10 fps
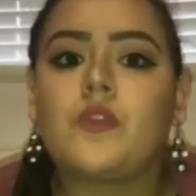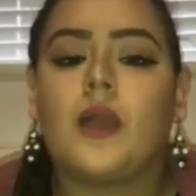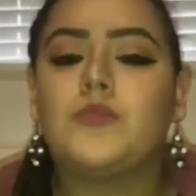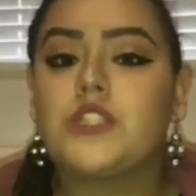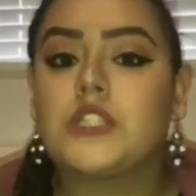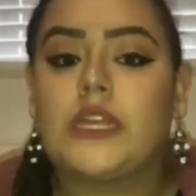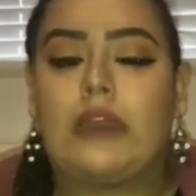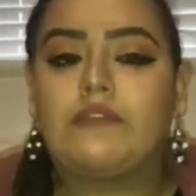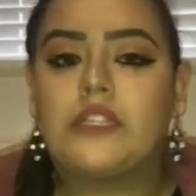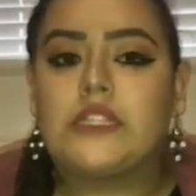I'm just gonna
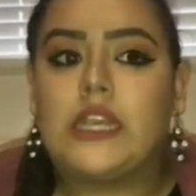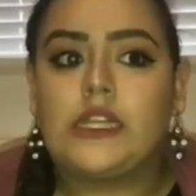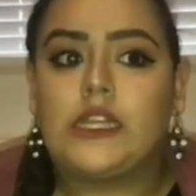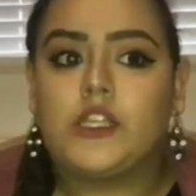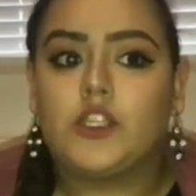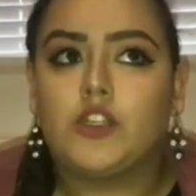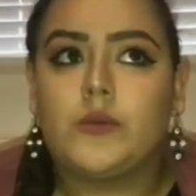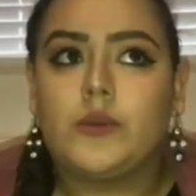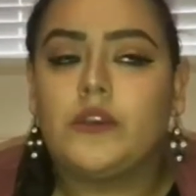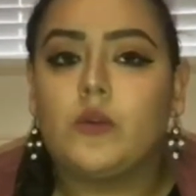have to say like
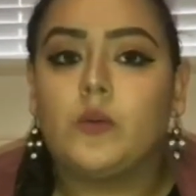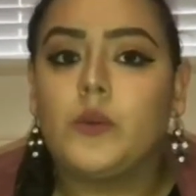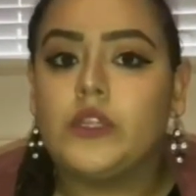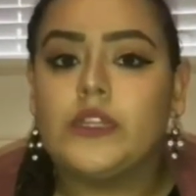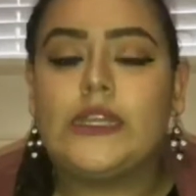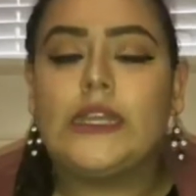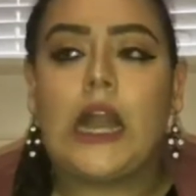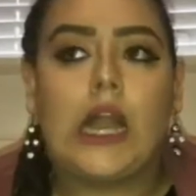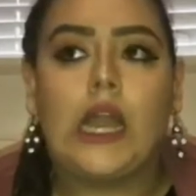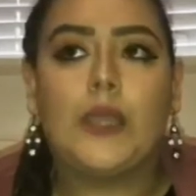you have a really
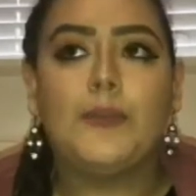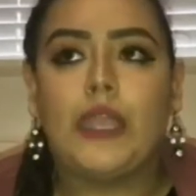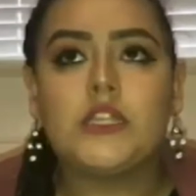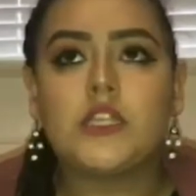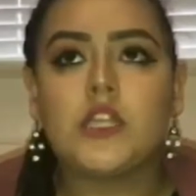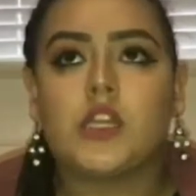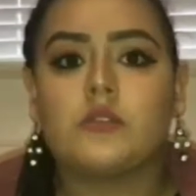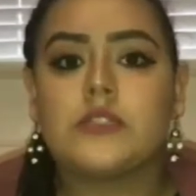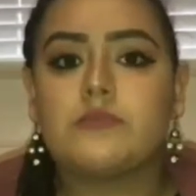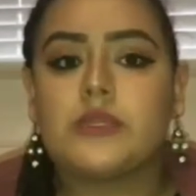high pain
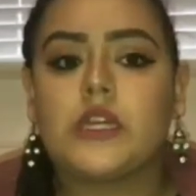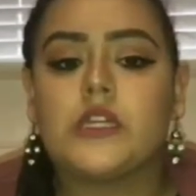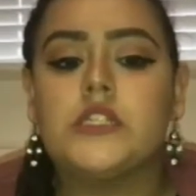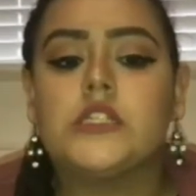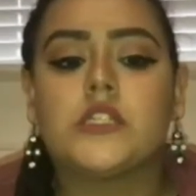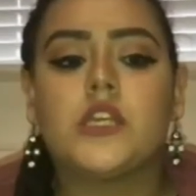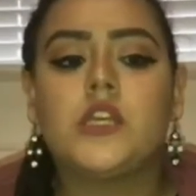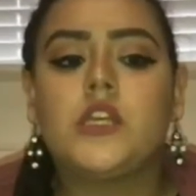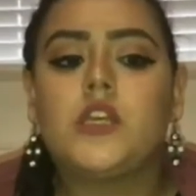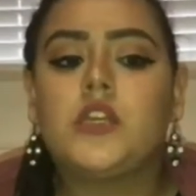tolerance, because
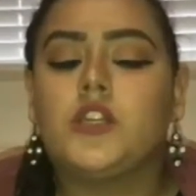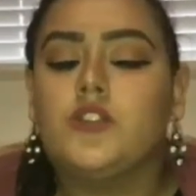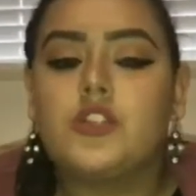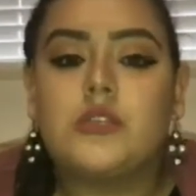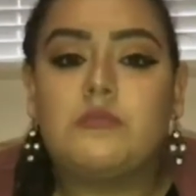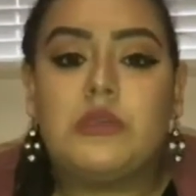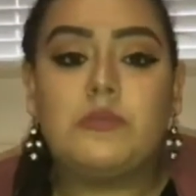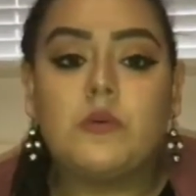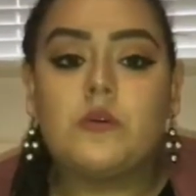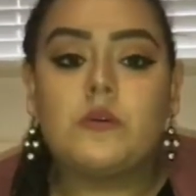usually
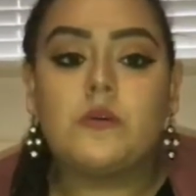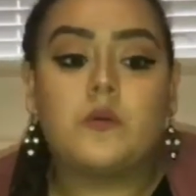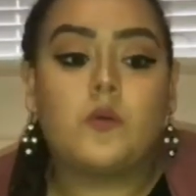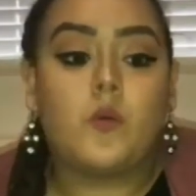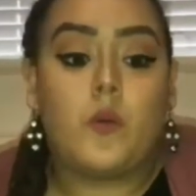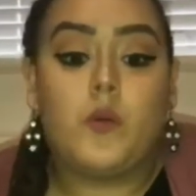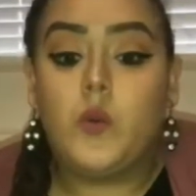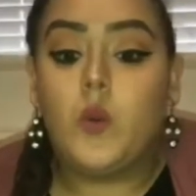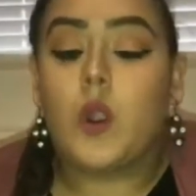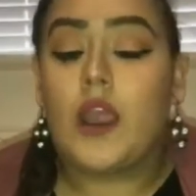people
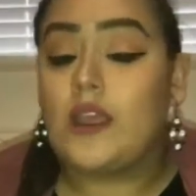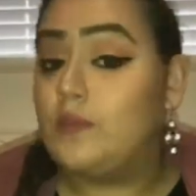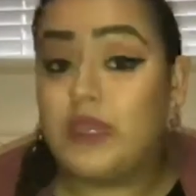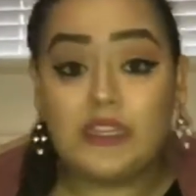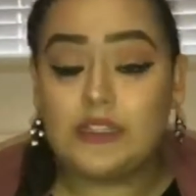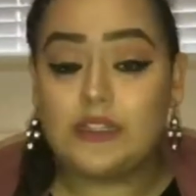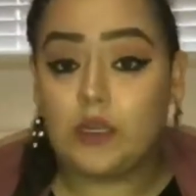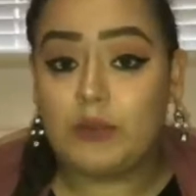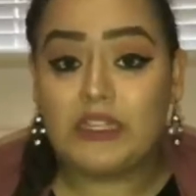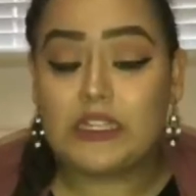who are
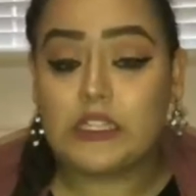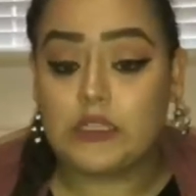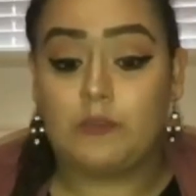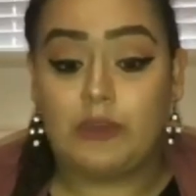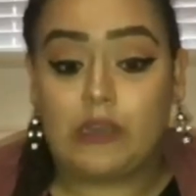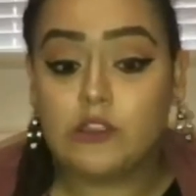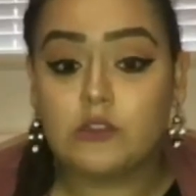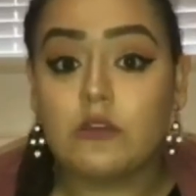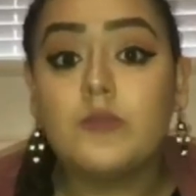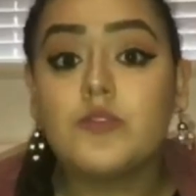their appendix is about to
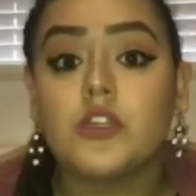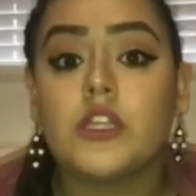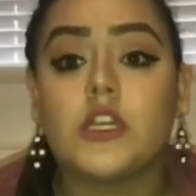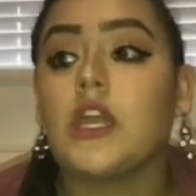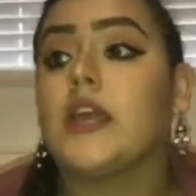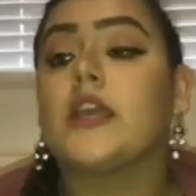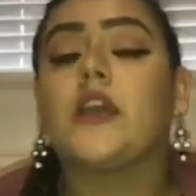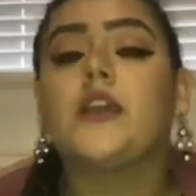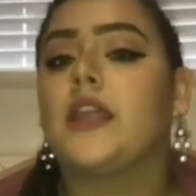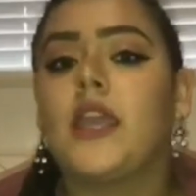rupture, they're like
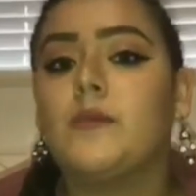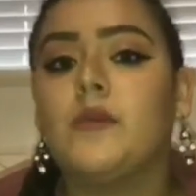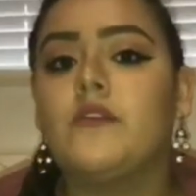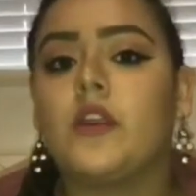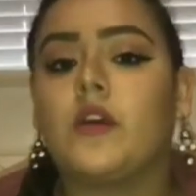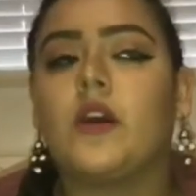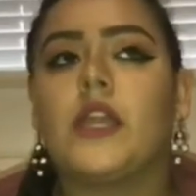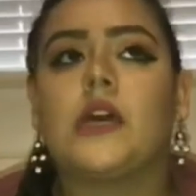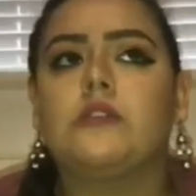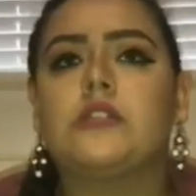they can't move at all.
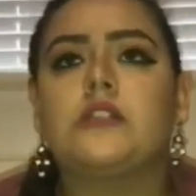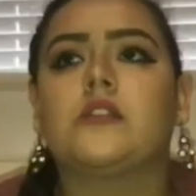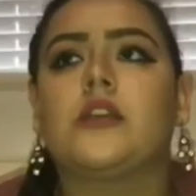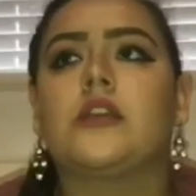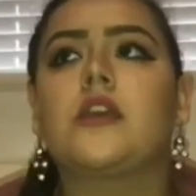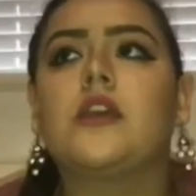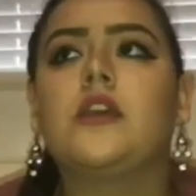And I was still like